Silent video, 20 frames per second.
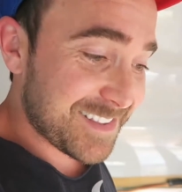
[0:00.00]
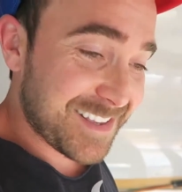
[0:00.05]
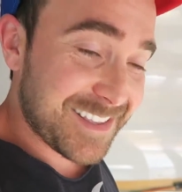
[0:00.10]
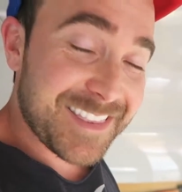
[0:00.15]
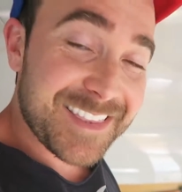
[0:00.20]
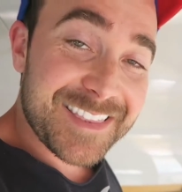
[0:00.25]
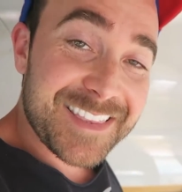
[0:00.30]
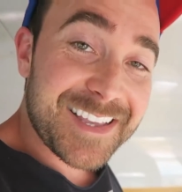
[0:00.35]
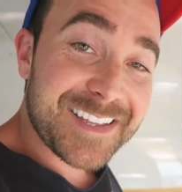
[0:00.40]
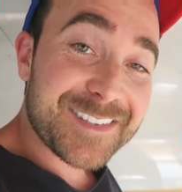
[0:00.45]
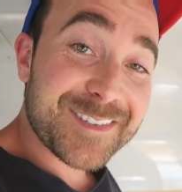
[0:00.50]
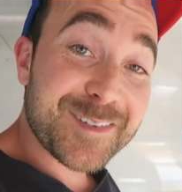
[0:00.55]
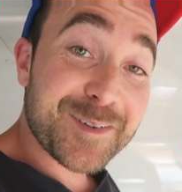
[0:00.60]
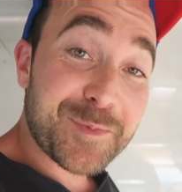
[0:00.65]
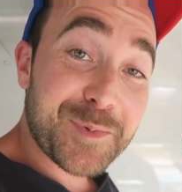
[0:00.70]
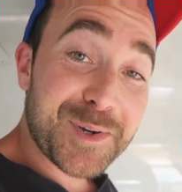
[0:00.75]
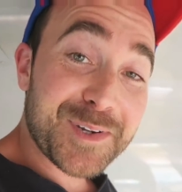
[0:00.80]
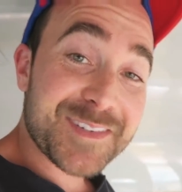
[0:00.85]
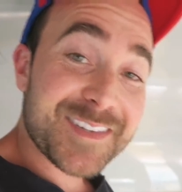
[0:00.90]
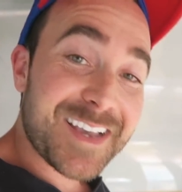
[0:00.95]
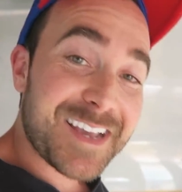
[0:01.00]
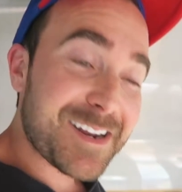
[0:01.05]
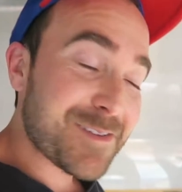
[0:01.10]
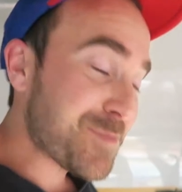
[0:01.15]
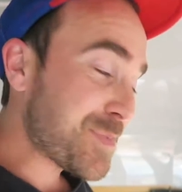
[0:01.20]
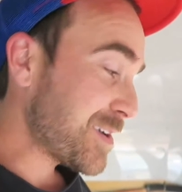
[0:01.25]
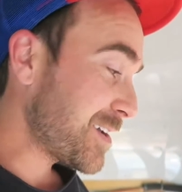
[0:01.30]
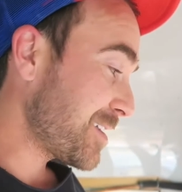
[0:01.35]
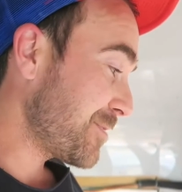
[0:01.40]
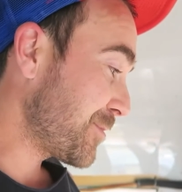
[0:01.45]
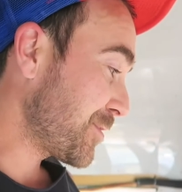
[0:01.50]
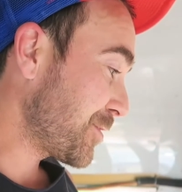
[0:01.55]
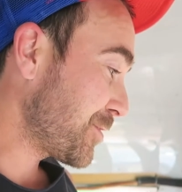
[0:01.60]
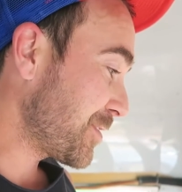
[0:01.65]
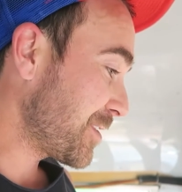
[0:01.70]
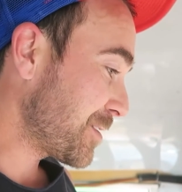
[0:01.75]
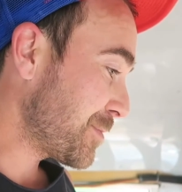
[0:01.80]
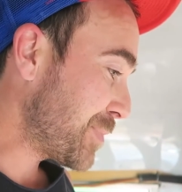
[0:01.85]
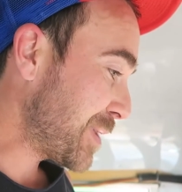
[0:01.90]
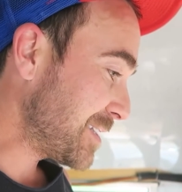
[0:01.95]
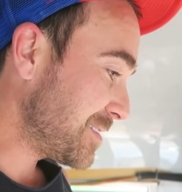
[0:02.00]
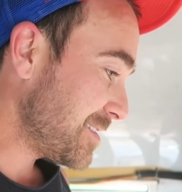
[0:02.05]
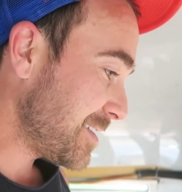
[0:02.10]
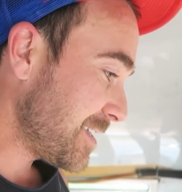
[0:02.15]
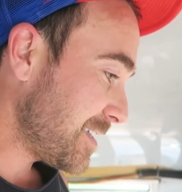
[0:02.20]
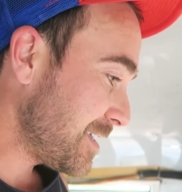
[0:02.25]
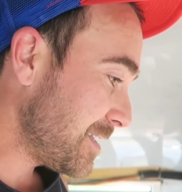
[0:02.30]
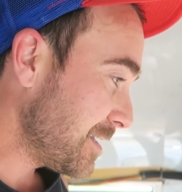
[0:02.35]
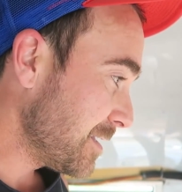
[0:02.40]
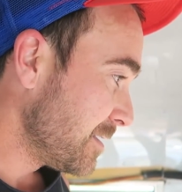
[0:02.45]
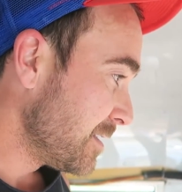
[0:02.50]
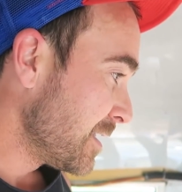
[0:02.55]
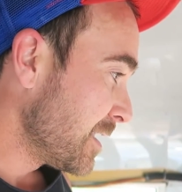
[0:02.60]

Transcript: Not that that's super exciting, but I'm gonna go get a bite to eat.